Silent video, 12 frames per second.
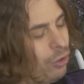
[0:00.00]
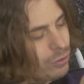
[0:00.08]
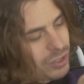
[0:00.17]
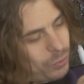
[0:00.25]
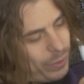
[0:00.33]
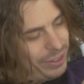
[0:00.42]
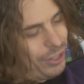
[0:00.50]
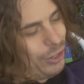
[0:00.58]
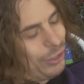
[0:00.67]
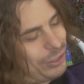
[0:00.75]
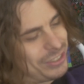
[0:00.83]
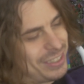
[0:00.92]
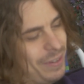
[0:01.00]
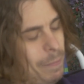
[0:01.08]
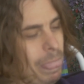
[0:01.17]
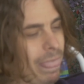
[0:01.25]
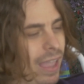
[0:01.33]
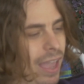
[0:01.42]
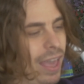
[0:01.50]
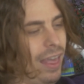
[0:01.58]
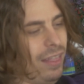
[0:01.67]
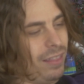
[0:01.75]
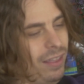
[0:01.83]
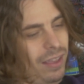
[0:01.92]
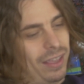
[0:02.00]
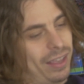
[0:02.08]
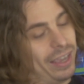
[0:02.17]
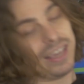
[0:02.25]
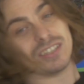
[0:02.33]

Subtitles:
close the windows, and it